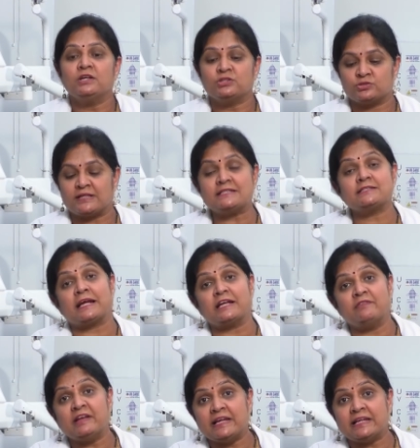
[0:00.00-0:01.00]
So that
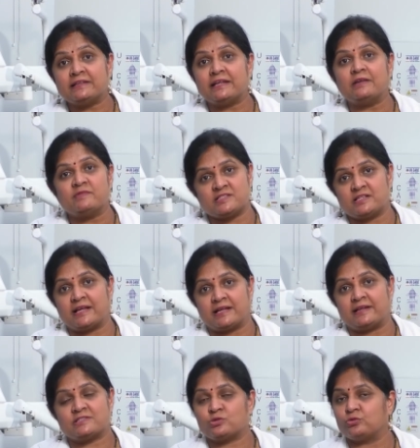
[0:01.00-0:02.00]
convenient the
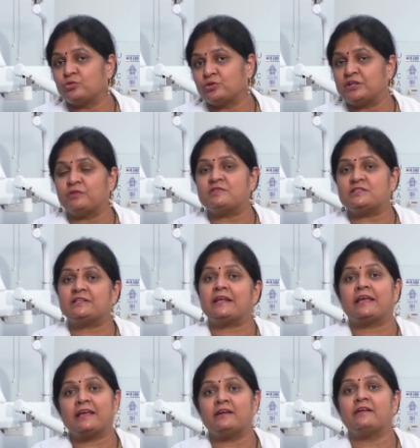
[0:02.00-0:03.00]
Invisalign. So no need to visit
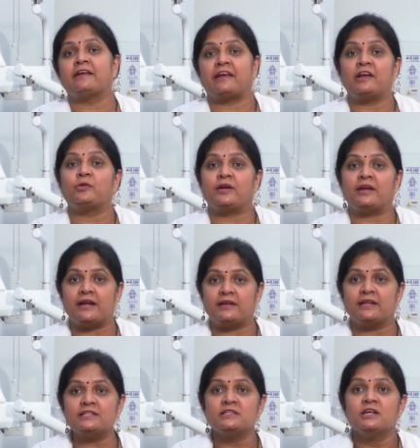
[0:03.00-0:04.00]
again and again to a
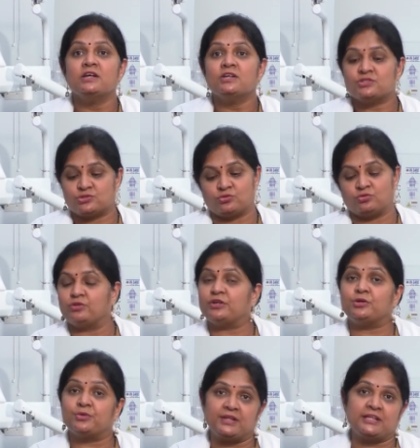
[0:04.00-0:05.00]
dentist. So
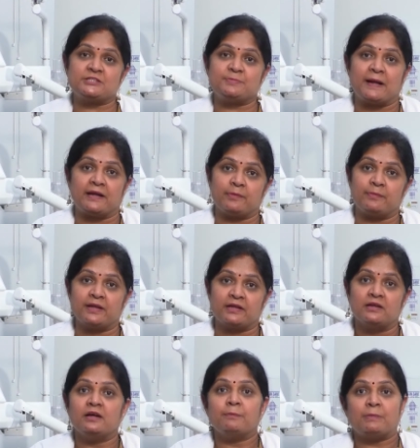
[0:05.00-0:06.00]
during this pandemic,
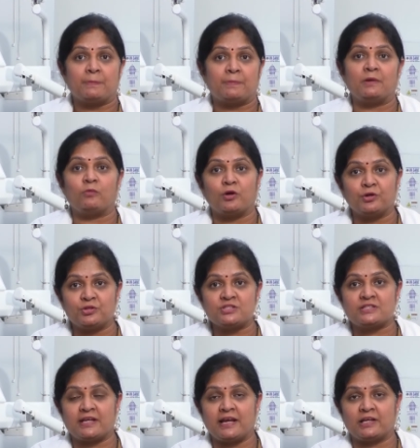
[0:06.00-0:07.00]
People want to
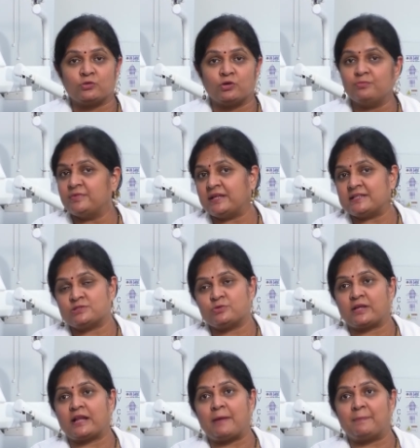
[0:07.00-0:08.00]
stay at home, yes, you
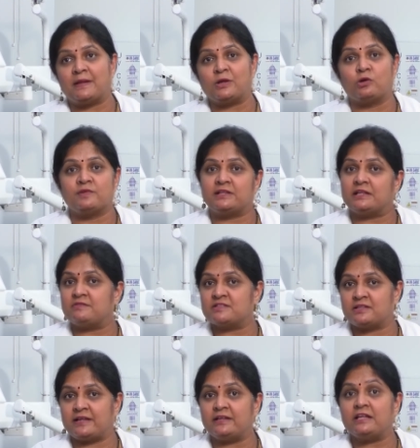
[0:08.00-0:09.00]
can happily go with the
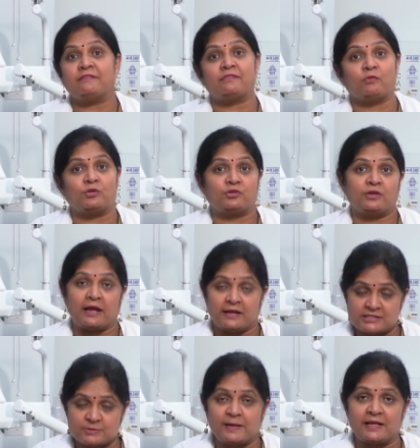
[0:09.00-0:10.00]
Invisalign if you want to ha
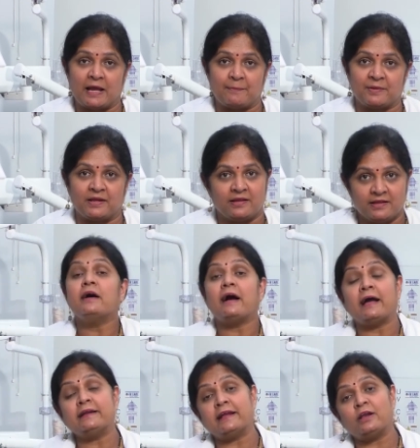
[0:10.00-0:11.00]
smile happily.
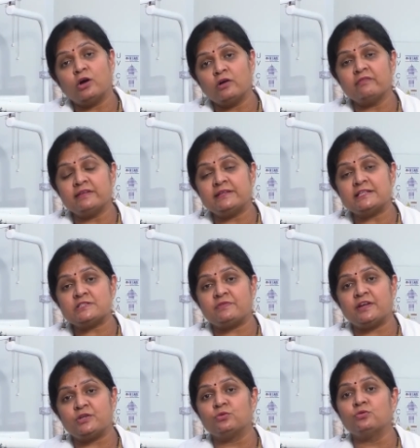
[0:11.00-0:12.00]
And along with this,
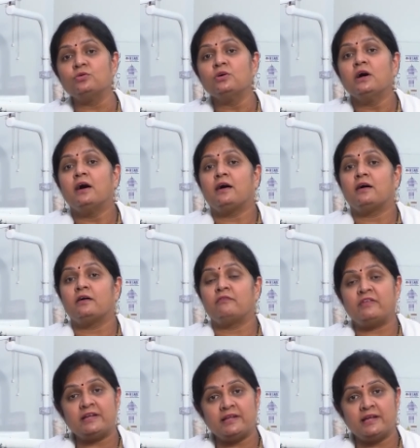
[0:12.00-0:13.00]
we do uh,
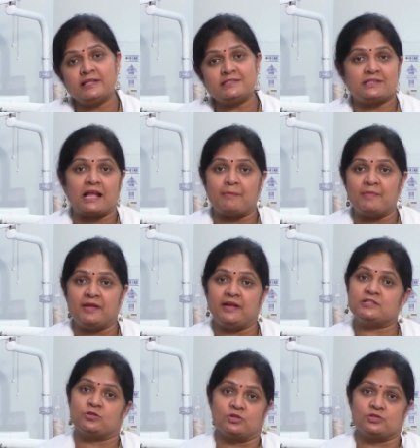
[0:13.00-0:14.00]
veneers,
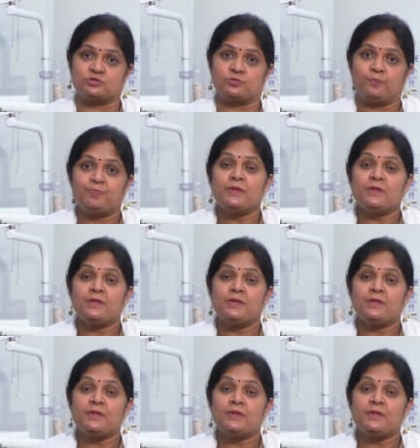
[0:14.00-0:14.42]
laminates also.